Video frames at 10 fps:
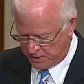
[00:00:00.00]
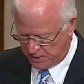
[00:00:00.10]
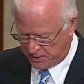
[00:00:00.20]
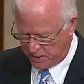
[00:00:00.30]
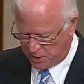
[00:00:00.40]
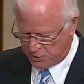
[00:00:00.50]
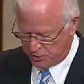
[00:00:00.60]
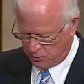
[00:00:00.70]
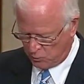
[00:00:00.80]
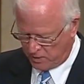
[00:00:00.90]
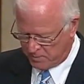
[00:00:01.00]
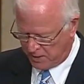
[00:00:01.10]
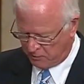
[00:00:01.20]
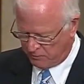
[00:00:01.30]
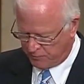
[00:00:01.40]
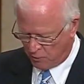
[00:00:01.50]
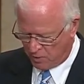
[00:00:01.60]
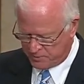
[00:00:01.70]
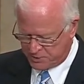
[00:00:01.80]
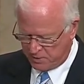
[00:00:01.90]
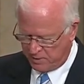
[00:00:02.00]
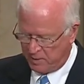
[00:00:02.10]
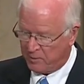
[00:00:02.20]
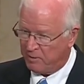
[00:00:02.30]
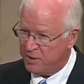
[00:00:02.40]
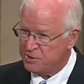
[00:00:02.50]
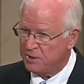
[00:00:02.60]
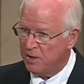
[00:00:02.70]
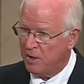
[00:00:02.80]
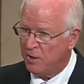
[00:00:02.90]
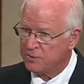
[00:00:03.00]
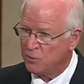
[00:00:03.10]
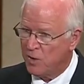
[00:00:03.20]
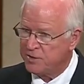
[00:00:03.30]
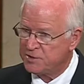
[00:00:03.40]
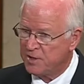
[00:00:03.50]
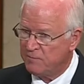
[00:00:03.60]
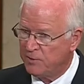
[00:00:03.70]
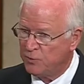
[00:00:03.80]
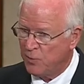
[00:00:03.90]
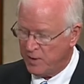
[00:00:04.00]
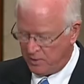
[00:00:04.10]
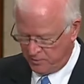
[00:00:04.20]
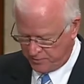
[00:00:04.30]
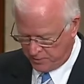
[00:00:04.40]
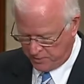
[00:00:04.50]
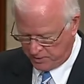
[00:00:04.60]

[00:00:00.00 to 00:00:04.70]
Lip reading: indication, we make reforms to our immigration laws once every 20 to 30